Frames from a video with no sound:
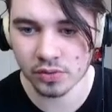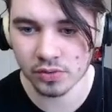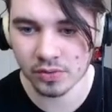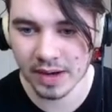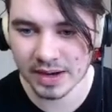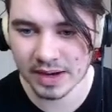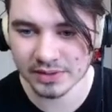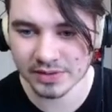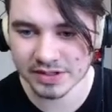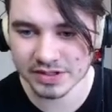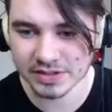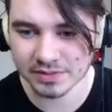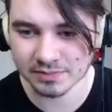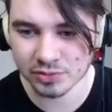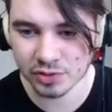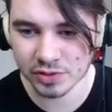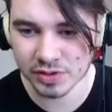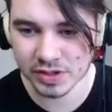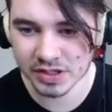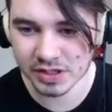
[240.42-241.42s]
Wow, that's a
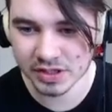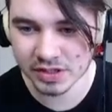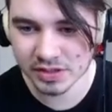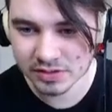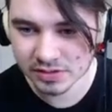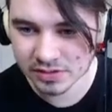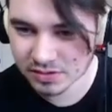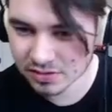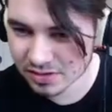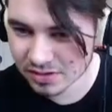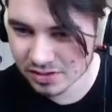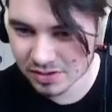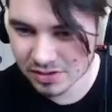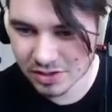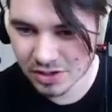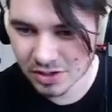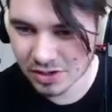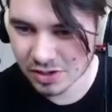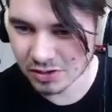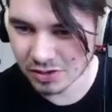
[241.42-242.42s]
pretty
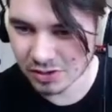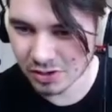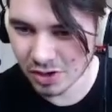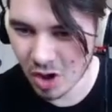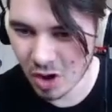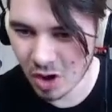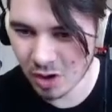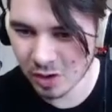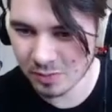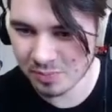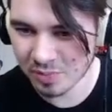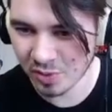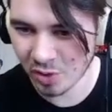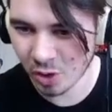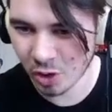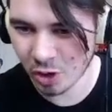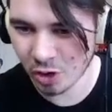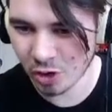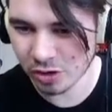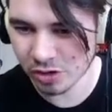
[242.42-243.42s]
long
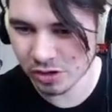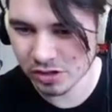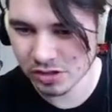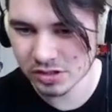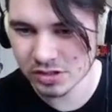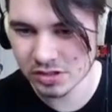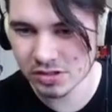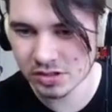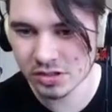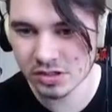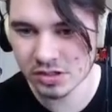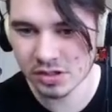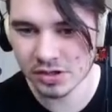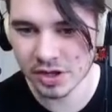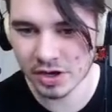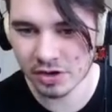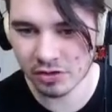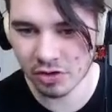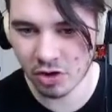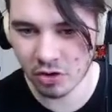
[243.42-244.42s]
pull.
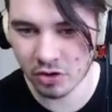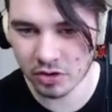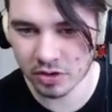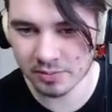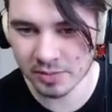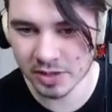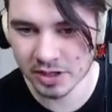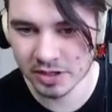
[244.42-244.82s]
Their arm.